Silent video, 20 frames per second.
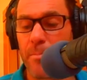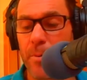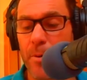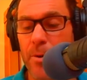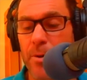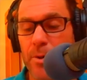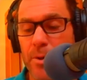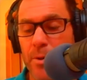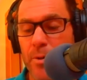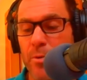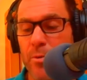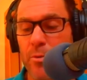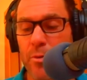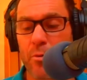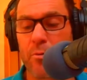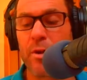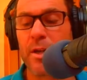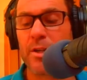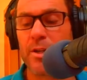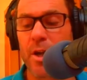
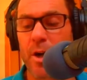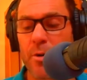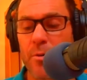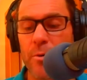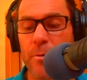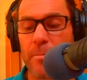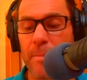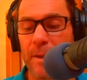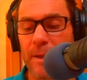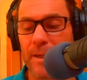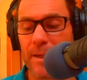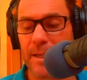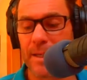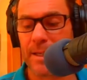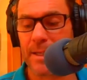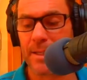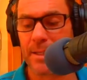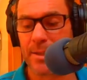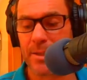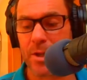personal threshold
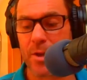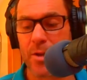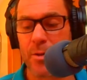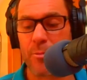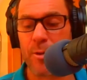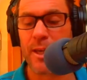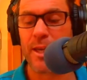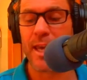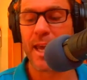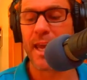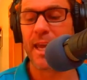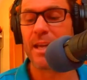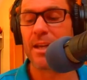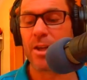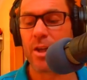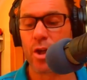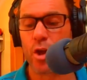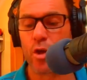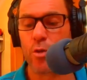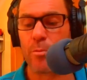abilities so that we can
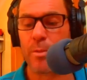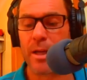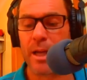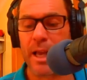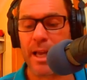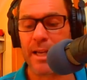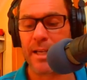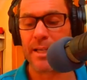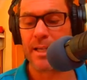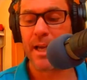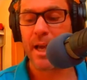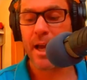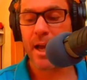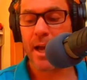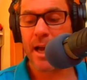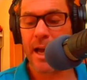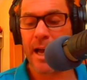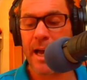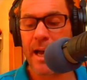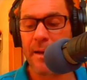accumulate
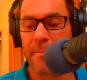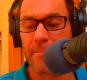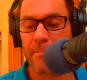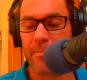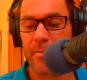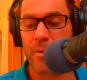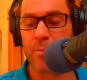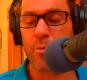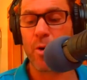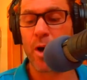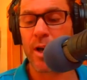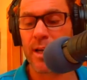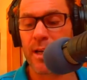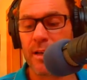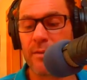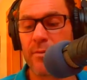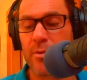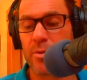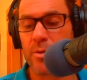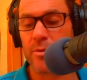the right
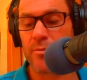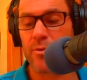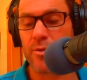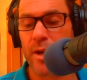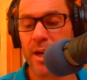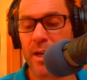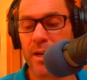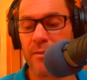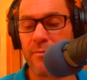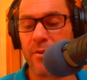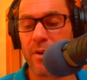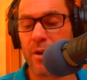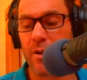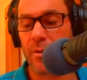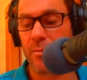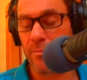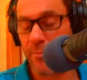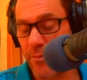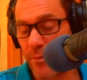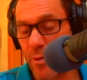levels of training
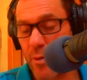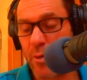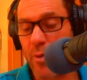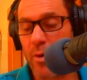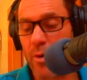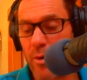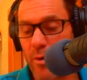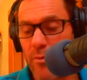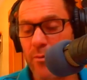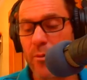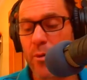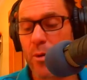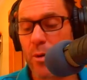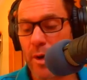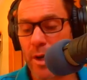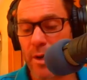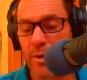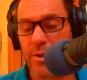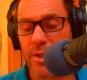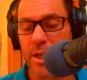volume for
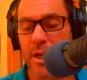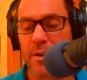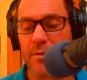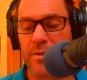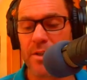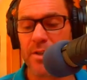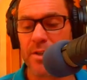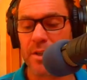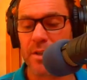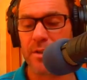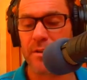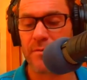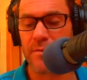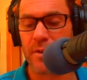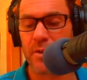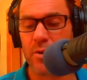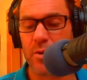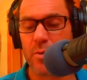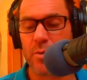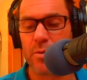ourselves as
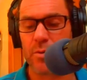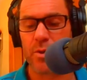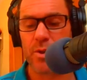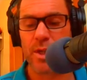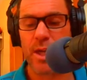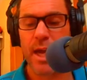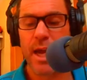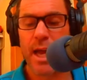individuals